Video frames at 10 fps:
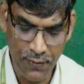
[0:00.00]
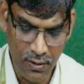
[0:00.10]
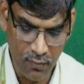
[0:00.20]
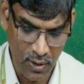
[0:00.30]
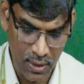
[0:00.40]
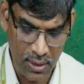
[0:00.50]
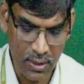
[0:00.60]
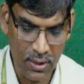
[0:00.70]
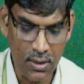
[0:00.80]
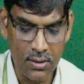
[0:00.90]
field
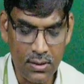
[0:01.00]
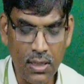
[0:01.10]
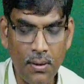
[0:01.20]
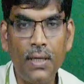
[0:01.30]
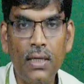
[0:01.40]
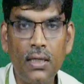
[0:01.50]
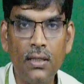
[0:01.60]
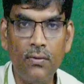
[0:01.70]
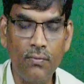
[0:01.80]
winding is separately.